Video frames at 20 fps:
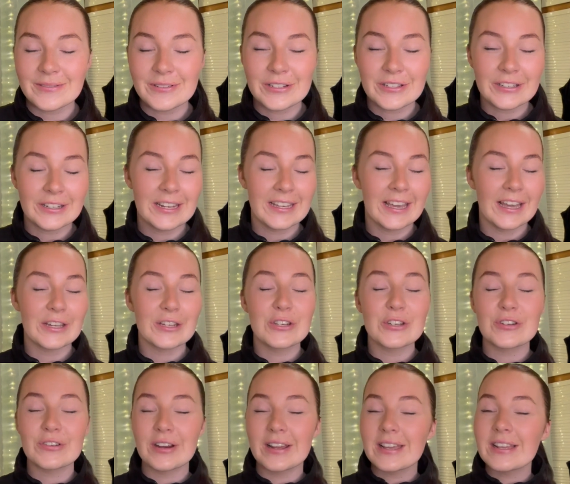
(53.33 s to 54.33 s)
just going to get
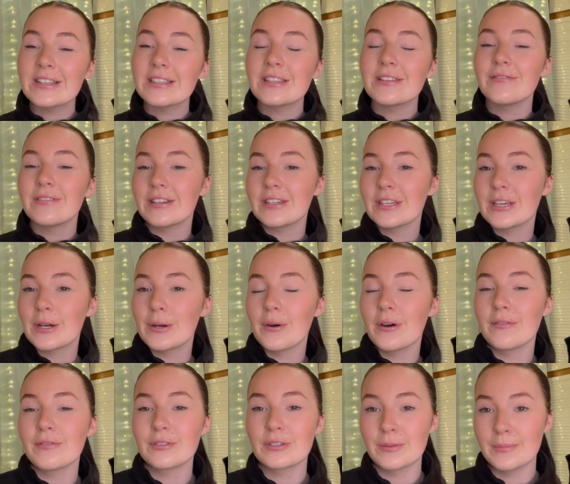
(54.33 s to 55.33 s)
straight into the video
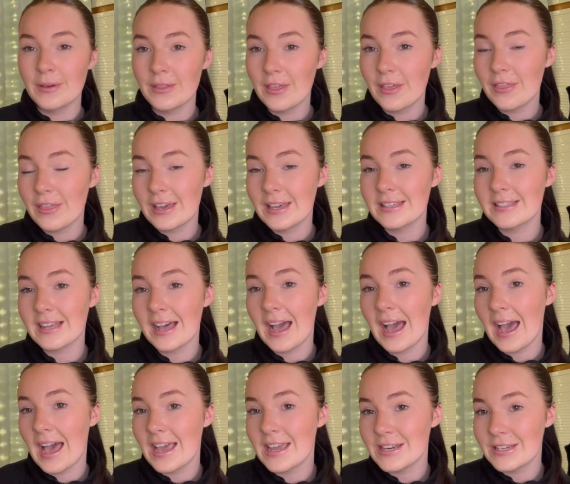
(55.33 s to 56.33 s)
of some of the things that
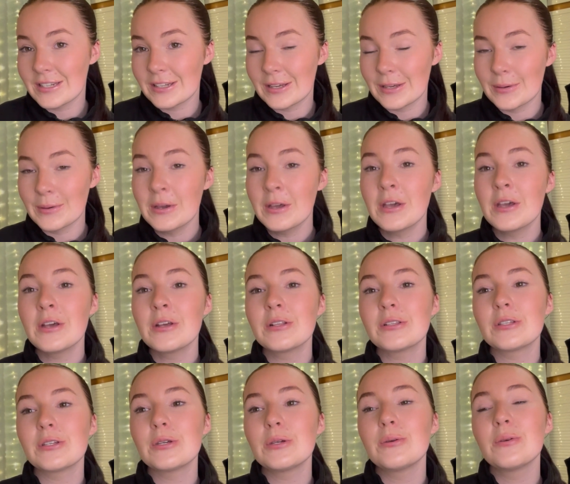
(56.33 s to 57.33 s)
I do
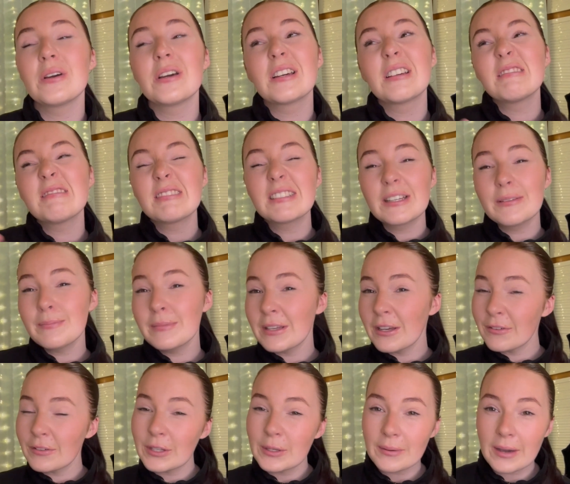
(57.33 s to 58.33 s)
to give me a
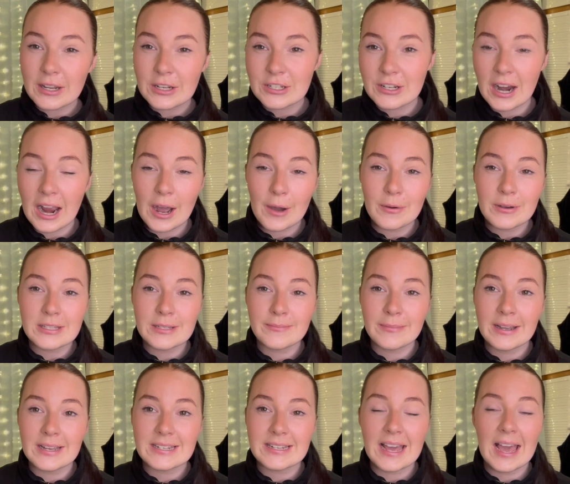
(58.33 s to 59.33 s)
few extra hours in
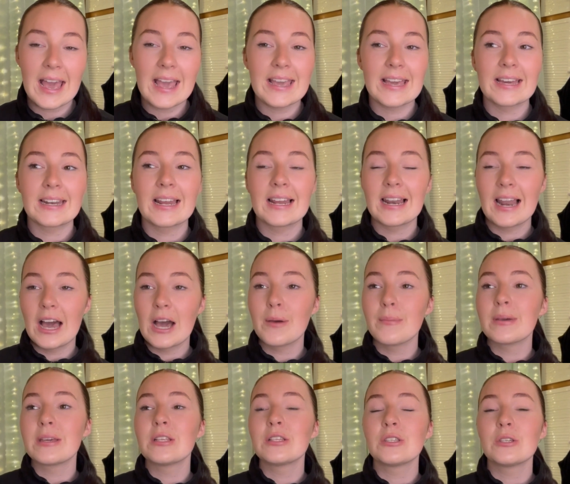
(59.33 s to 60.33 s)
my day and allow
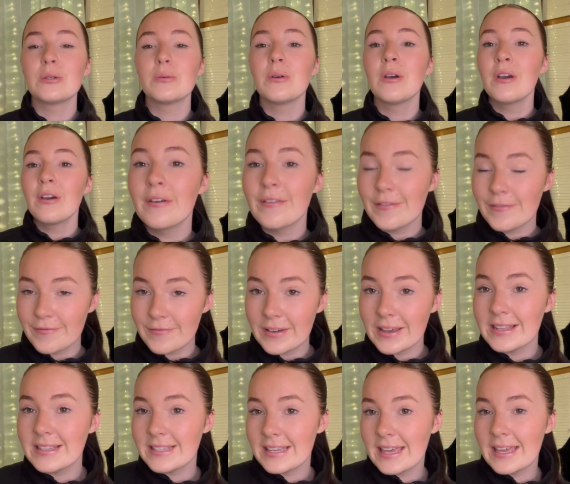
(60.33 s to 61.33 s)
me to
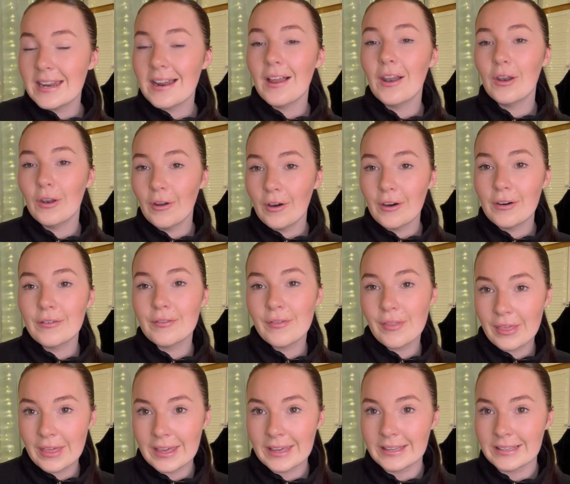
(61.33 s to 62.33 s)
fit in a lot of
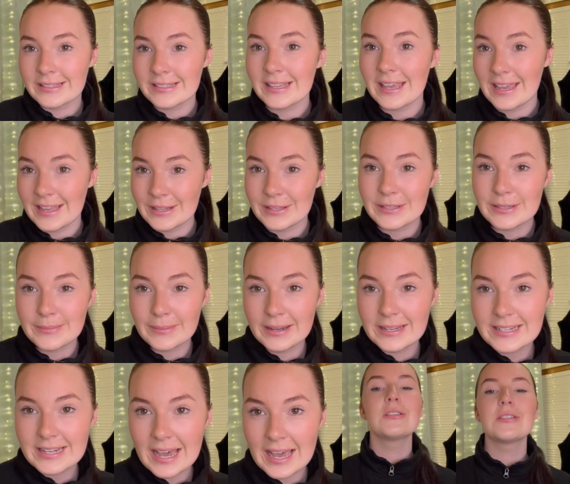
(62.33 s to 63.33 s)
things into my
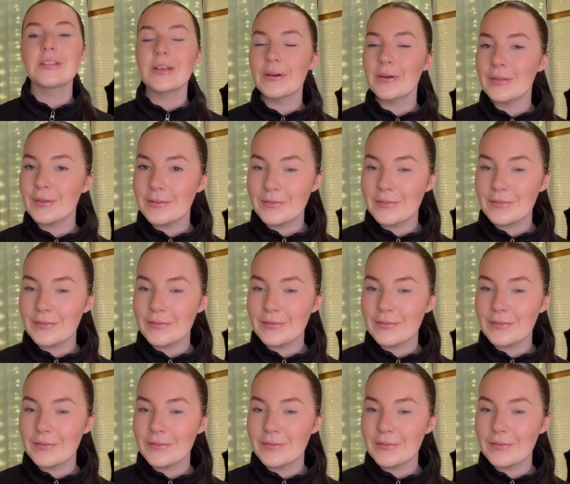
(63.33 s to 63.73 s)
day. So the